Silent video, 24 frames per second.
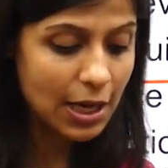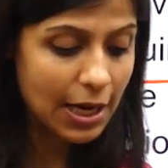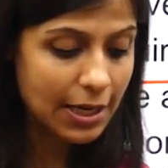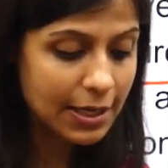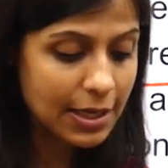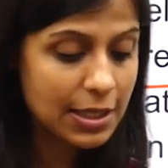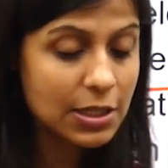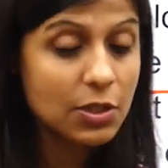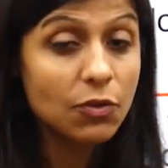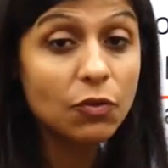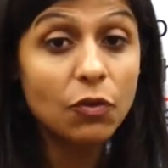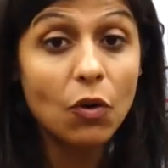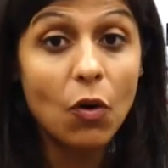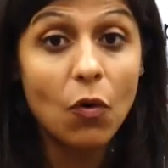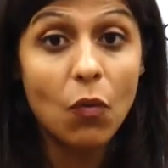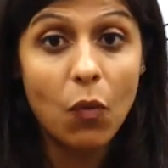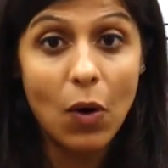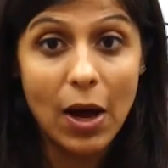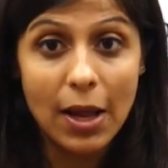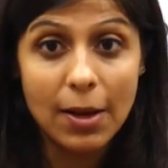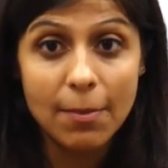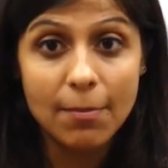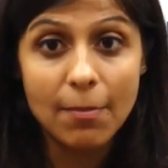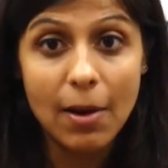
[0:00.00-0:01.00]
that is for
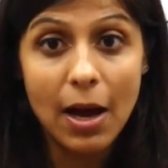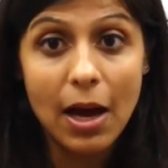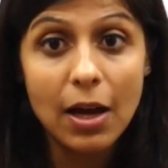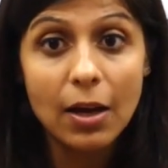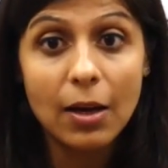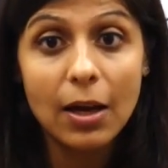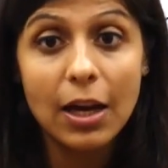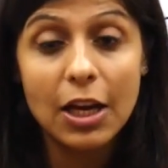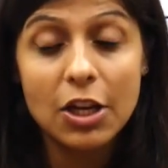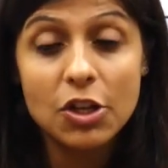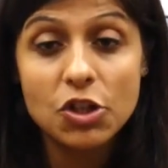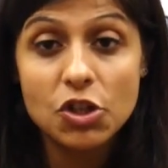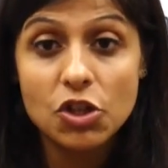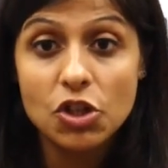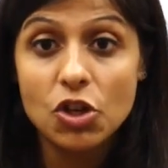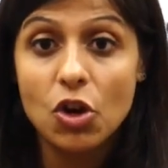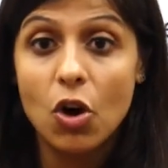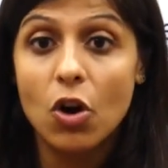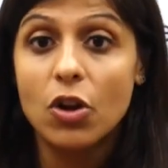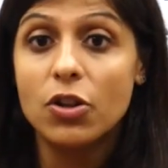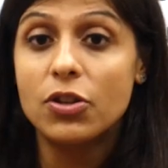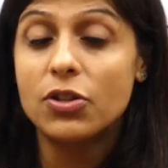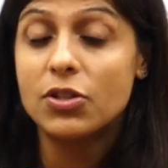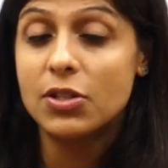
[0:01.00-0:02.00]
1 mark,
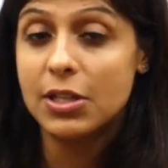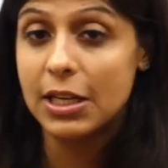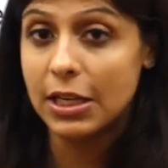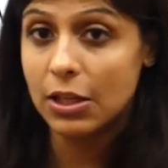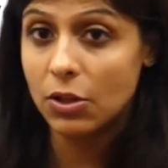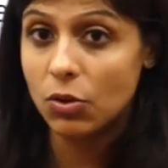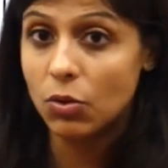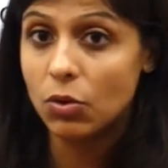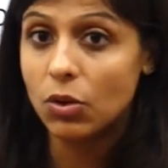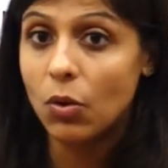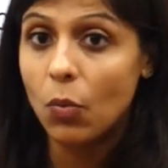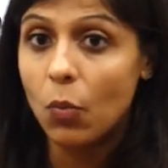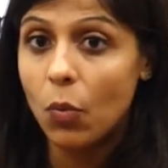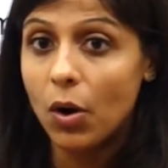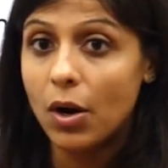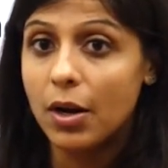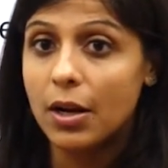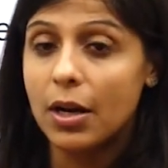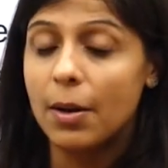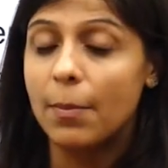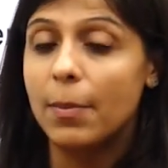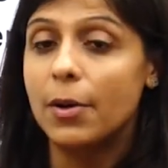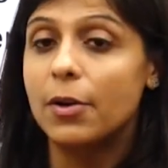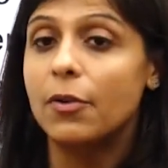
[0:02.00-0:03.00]
ensure stick to the
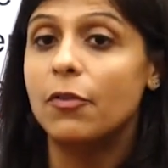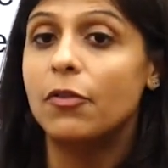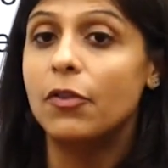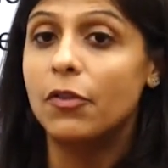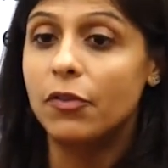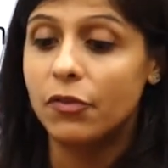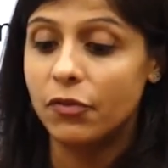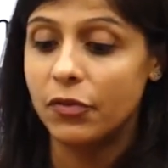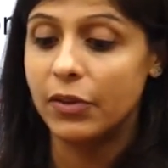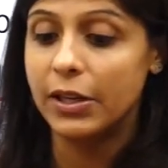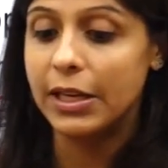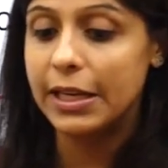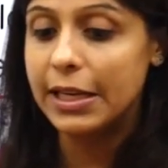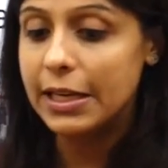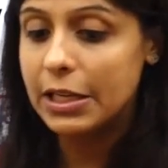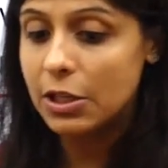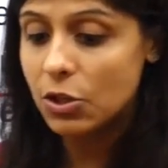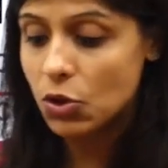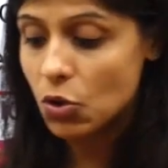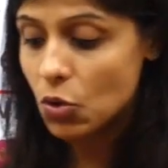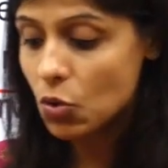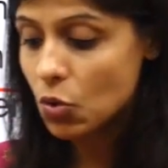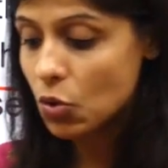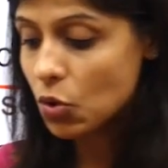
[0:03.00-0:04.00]
word limit of
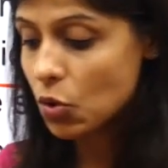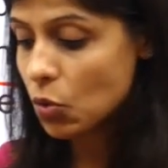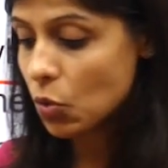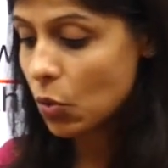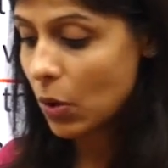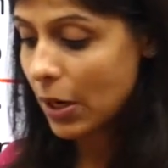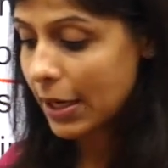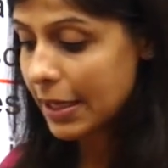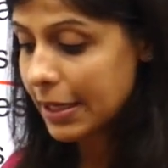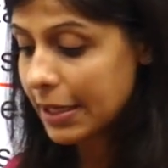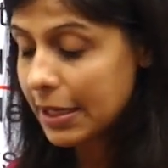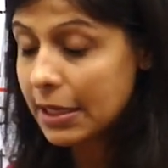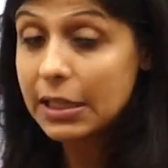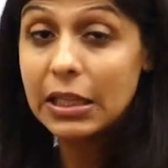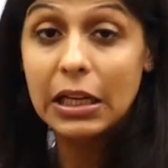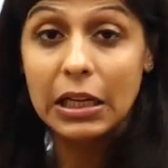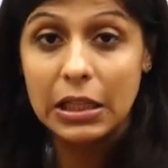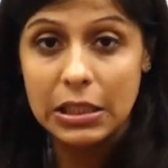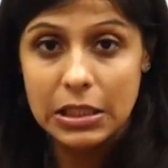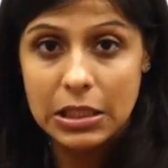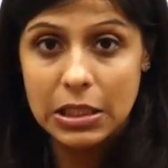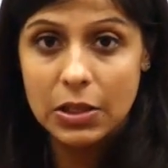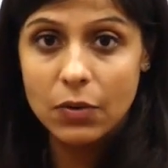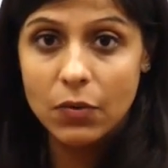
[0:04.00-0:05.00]
15 to
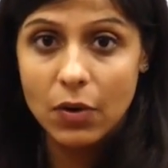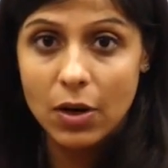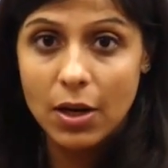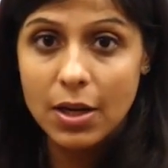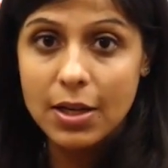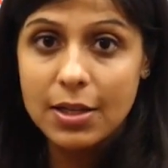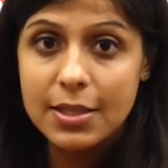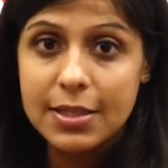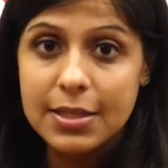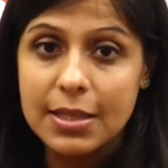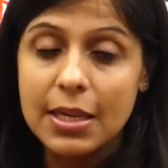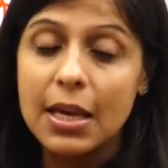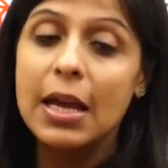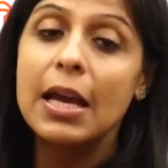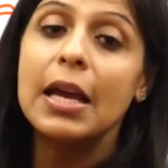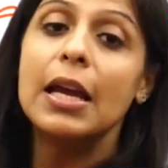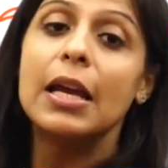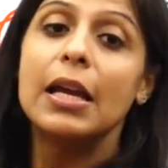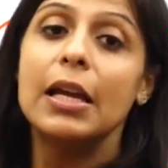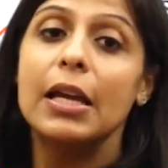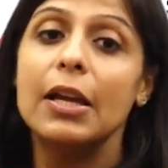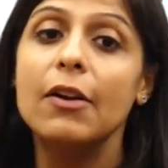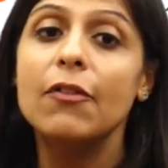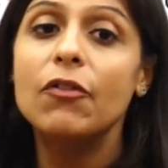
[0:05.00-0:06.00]
20-30 words.
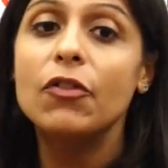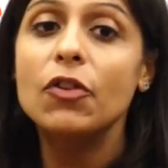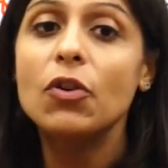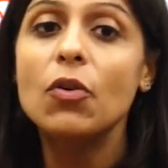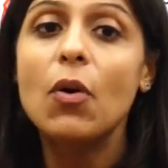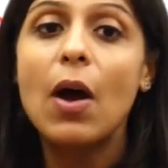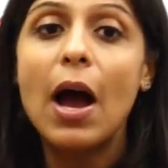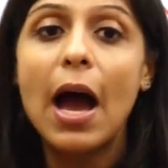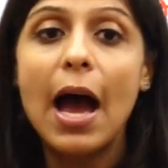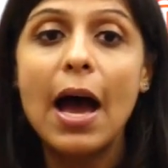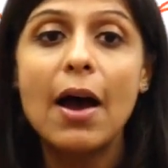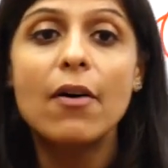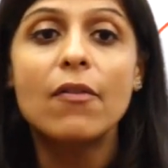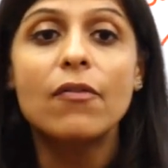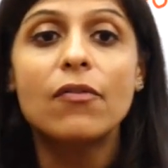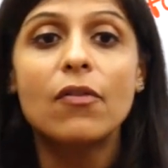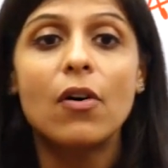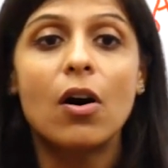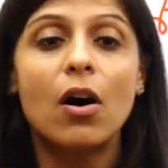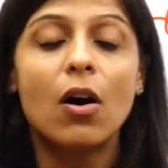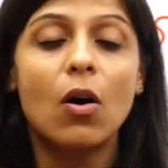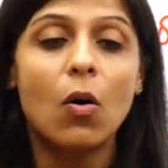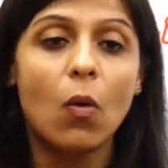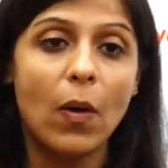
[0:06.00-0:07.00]
If you have
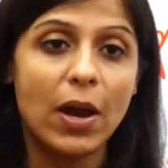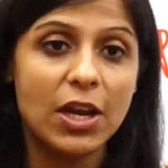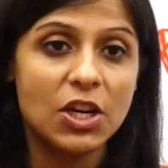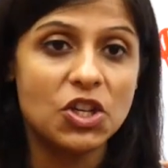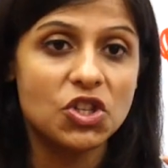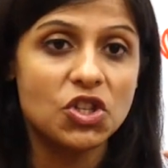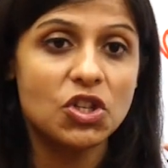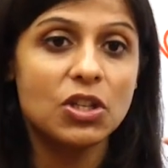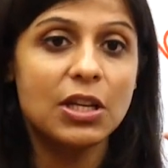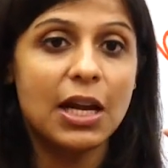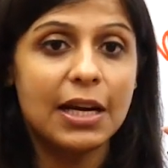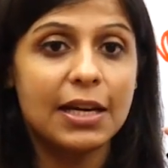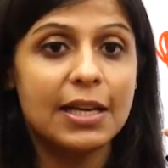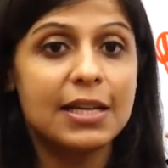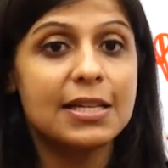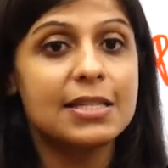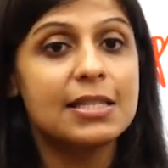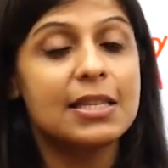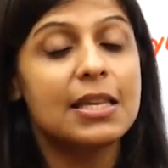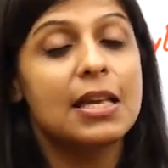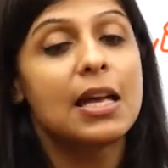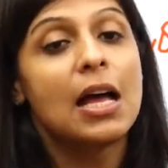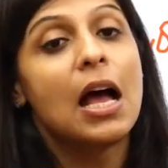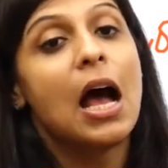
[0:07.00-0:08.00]
a question that
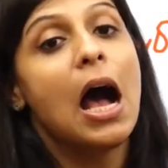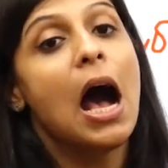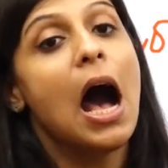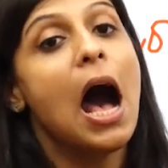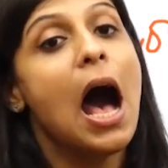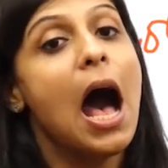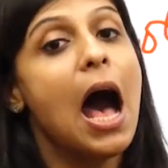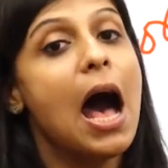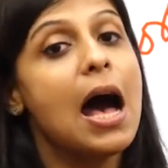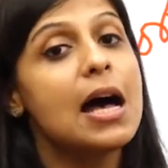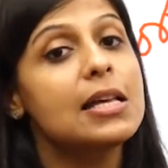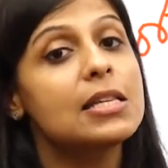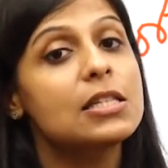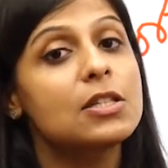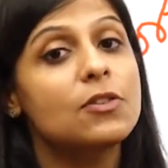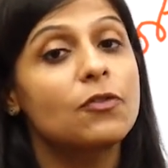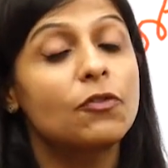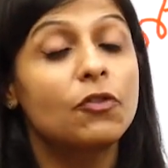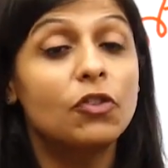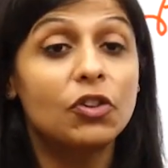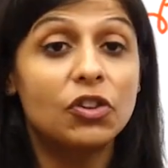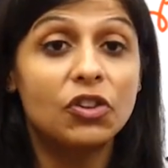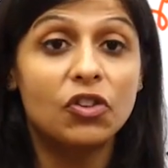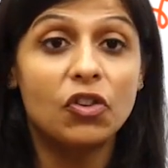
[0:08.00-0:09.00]
is asked
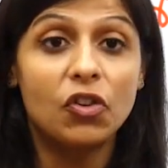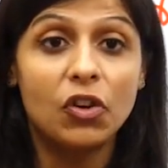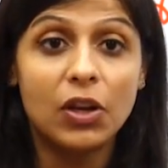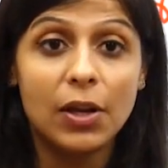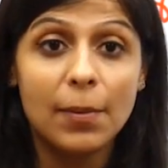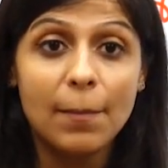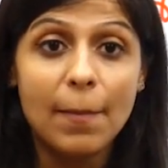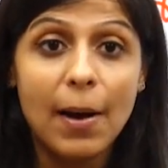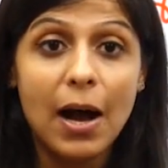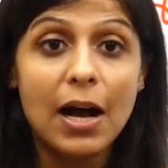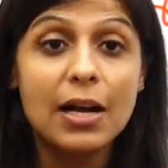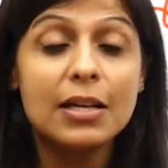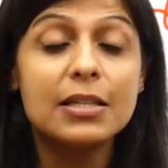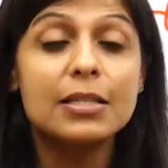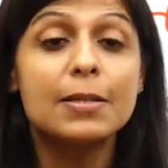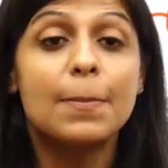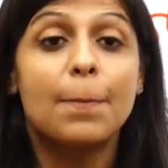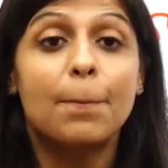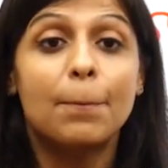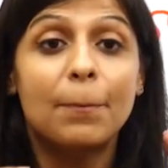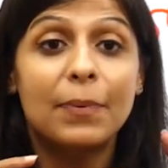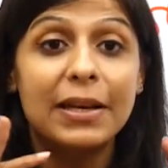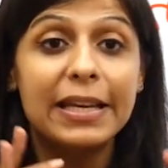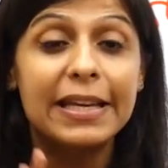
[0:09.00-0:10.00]
for 3 marks,
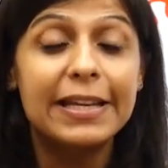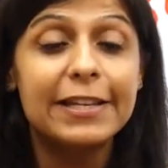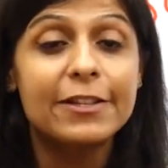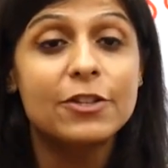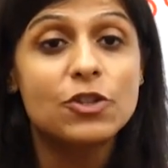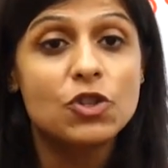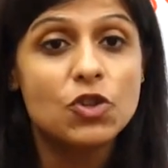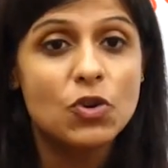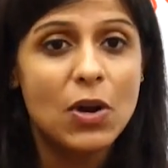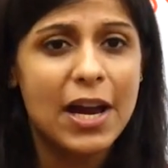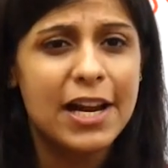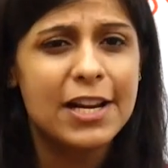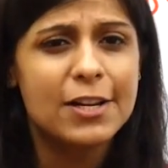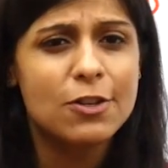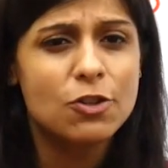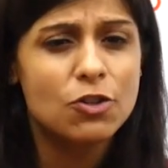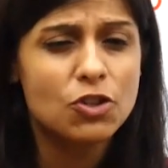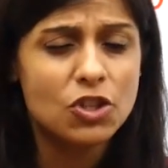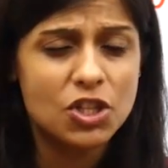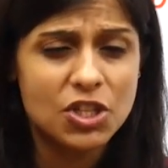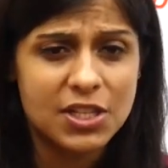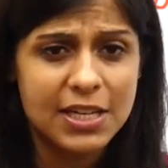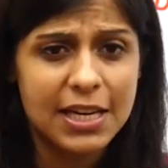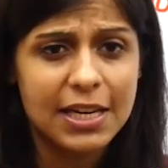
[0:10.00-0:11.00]
please try to
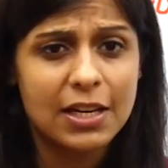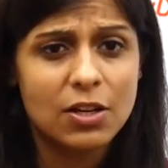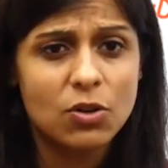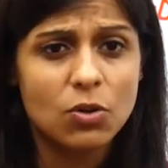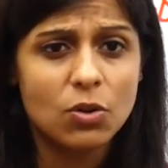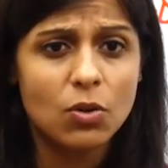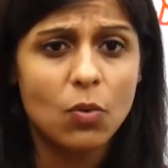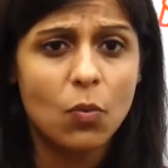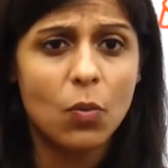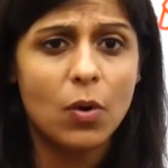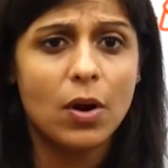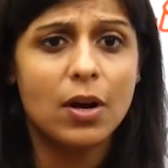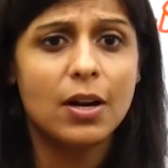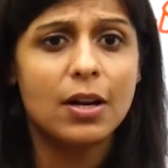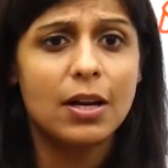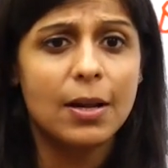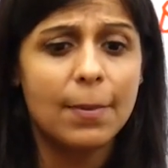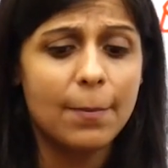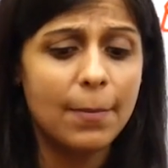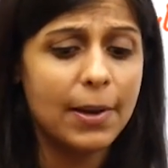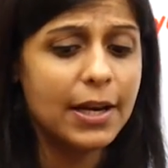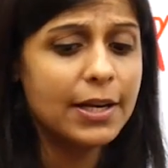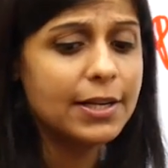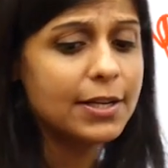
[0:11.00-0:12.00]
stick to the word
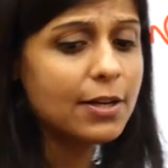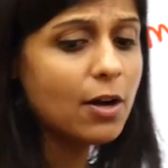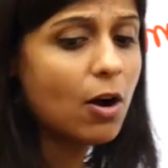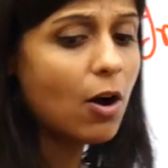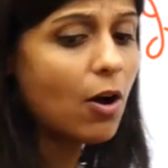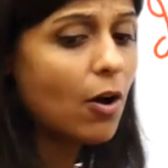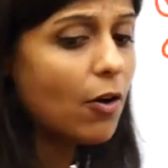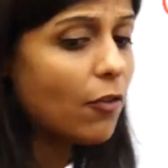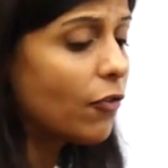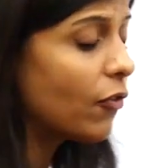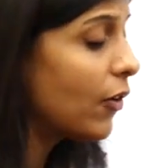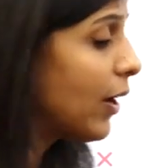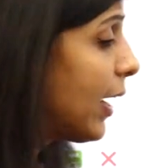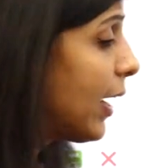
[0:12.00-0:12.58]
limit of